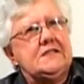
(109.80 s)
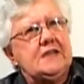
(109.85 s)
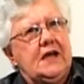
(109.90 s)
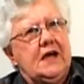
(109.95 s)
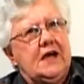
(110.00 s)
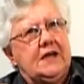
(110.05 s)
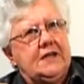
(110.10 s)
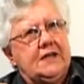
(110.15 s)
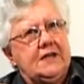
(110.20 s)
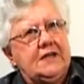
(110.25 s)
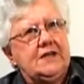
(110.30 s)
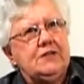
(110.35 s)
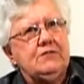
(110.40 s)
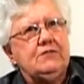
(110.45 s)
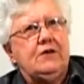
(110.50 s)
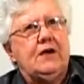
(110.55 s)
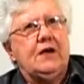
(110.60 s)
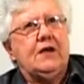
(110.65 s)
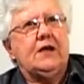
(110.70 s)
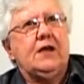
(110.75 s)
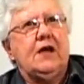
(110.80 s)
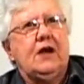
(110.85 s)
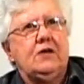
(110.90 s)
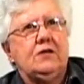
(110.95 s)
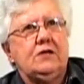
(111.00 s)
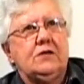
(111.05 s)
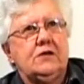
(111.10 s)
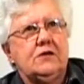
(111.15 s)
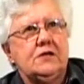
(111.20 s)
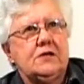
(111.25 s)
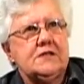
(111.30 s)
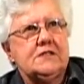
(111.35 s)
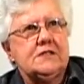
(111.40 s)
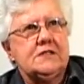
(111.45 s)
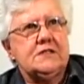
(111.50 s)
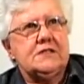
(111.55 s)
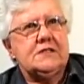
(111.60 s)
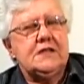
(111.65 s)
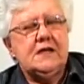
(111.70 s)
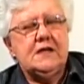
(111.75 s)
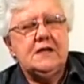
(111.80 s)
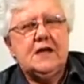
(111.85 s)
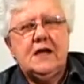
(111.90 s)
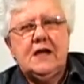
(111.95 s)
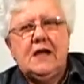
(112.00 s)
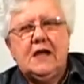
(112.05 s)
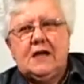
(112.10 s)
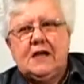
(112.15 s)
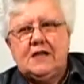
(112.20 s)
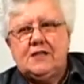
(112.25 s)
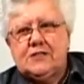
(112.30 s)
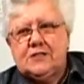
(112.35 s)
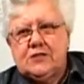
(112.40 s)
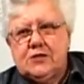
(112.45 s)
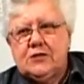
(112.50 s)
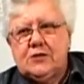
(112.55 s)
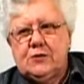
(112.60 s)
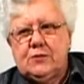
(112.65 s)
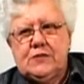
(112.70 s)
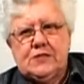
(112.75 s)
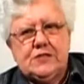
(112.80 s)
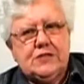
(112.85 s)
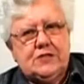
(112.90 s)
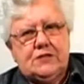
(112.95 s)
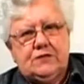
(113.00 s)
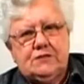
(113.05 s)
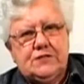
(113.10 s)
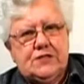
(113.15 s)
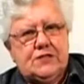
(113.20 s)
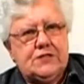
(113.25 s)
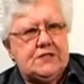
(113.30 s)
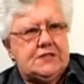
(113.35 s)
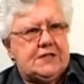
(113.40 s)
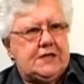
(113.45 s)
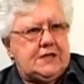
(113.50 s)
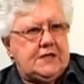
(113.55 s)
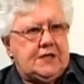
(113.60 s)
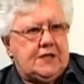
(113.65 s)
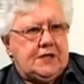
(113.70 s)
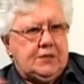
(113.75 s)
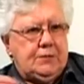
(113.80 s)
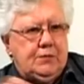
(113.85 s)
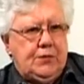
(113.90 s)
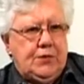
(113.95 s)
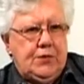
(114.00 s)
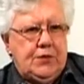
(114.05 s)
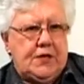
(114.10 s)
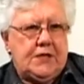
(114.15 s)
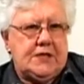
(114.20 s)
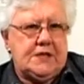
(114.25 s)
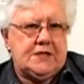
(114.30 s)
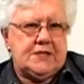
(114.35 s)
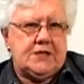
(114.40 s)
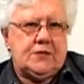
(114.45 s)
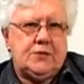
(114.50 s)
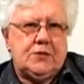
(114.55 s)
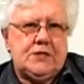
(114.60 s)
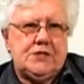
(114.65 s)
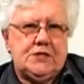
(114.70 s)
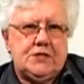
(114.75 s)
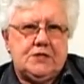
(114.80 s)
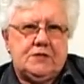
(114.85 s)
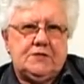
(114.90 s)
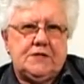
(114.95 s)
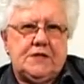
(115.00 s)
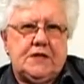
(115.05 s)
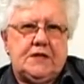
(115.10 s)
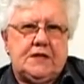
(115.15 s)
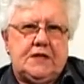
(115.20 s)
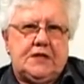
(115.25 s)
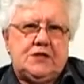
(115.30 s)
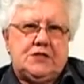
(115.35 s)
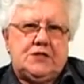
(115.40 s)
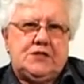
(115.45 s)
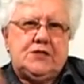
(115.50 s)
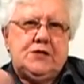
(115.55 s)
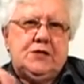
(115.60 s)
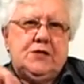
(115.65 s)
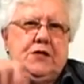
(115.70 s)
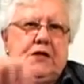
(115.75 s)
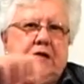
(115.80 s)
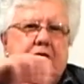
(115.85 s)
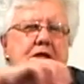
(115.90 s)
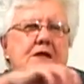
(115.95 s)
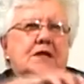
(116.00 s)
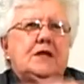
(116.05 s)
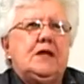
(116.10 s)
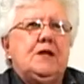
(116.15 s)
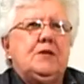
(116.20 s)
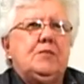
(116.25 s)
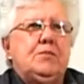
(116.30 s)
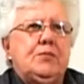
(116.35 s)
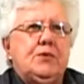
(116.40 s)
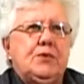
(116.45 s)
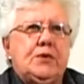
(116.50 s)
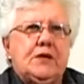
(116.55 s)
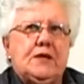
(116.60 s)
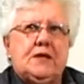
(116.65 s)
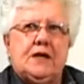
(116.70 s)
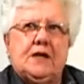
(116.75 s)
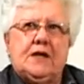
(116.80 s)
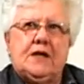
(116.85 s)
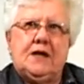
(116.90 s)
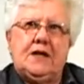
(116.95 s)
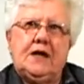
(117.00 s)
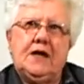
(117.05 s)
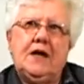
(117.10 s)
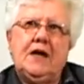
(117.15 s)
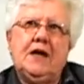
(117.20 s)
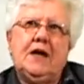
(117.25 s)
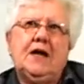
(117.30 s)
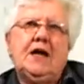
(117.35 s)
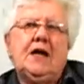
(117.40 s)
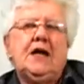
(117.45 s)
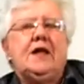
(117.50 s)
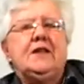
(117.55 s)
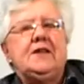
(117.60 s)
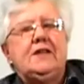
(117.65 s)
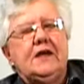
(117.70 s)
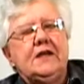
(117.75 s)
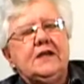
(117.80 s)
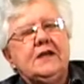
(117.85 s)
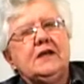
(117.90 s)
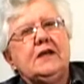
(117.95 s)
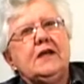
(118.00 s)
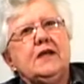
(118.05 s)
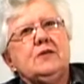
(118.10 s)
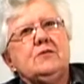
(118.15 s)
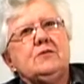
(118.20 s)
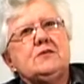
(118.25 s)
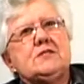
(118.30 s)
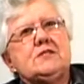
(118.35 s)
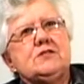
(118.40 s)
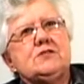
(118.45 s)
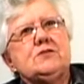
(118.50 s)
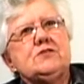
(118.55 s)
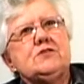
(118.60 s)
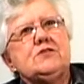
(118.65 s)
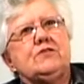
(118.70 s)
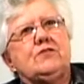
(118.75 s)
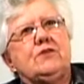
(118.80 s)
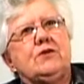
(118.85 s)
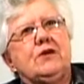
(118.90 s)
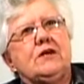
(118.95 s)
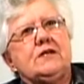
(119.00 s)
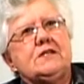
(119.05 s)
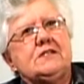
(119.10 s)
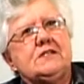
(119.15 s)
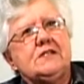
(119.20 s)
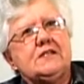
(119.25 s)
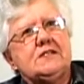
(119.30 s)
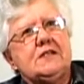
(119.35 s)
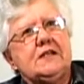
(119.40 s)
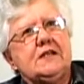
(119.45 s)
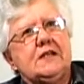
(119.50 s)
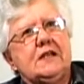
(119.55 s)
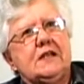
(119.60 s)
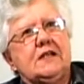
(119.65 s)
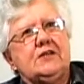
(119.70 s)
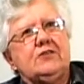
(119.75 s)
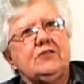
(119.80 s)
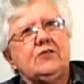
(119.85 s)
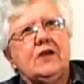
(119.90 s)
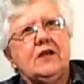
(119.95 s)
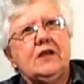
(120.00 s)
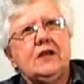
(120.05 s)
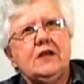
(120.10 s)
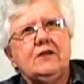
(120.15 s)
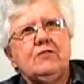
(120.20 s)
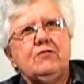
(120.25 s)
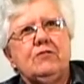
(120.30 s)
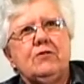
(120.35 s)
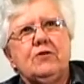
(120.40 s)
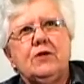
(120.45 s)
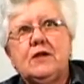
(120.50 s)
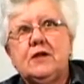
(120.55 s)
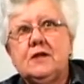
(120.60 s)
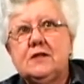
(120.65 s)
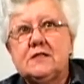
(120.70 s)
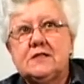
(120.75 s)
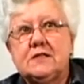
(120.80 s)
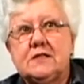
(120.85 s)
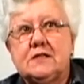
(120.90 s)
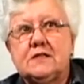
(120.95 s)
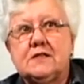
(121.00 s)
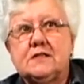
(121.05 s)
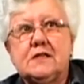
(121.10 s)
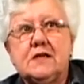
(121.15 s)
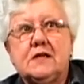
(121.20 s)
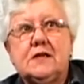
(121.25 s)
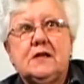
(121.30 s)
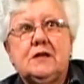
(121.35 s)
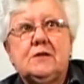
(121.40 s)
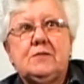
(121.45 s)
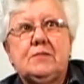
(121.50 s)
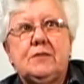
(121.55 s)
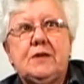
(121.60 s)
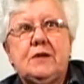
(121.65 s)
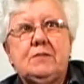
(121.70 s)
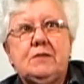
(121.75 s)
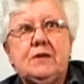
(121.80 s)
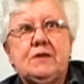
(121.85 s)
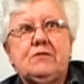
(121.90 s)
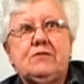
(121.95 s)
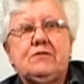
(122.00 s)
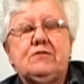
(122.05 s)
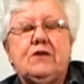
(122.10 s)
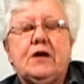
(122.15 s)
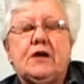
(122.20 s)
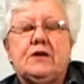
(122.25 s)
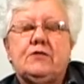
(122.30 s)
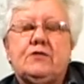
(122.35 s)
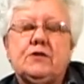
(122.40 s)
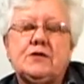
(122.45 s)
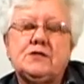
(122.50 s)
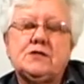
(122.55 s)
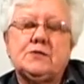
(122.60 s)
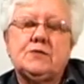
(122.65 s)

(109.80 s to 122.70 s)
identifying how long does it take. It's not a question of just taking and putting, it's a question of taking, turning and putting in. And that again was used for assisting in training, for instance, people in factories